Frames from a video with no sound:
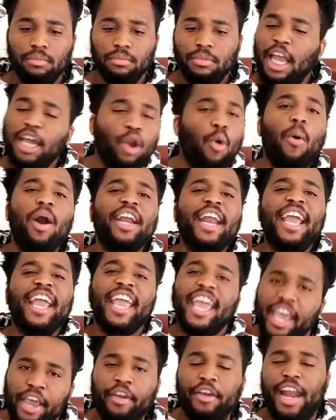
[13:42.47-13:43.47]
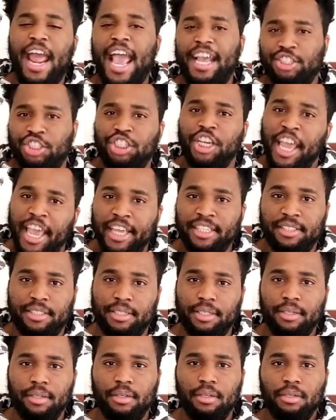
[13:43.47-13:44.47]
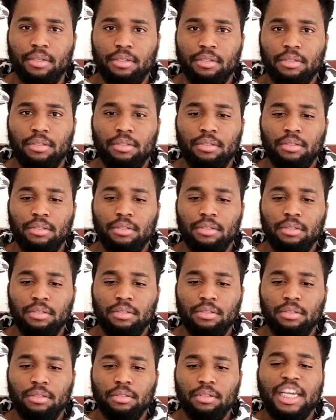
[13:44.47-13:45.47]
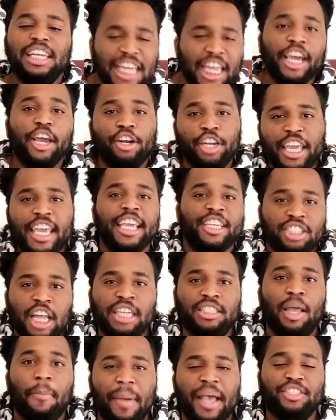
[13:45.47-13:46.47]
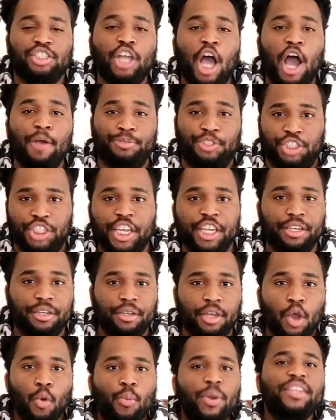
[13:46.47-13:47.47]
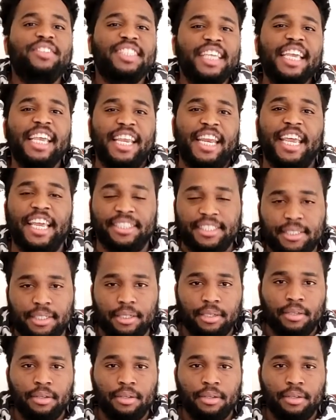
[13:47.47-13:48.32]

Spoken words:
I don't want to hear that shit. Clearly, he's not the best option. We seen it.